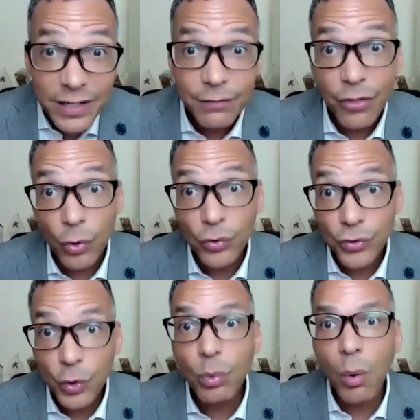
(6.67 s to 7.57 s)
of those
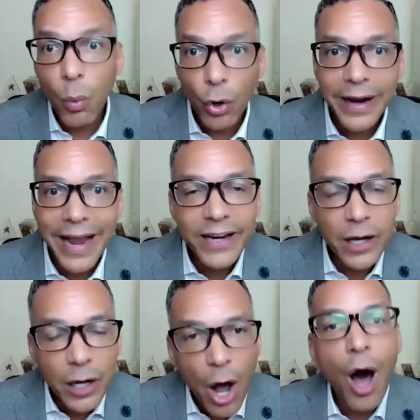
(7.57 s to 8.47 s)
who will work at
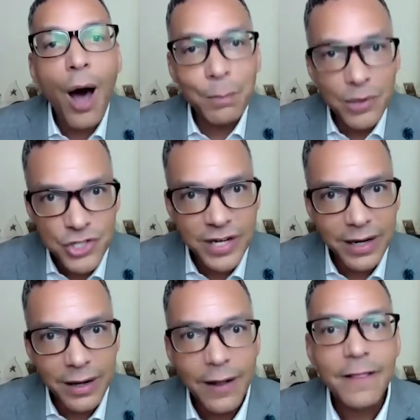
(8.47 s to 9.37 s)

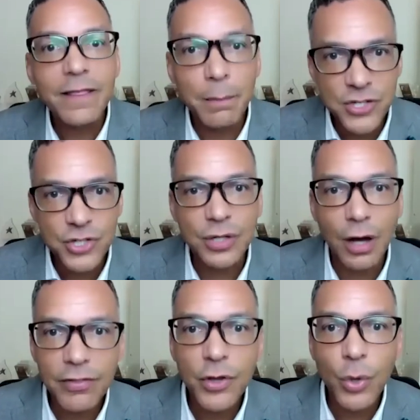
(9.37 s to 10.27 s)
accomplishing the mission
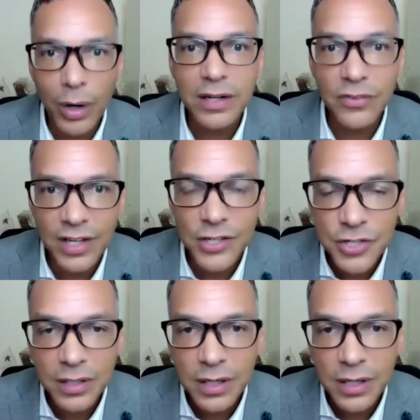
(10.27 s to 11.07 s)
of the organization.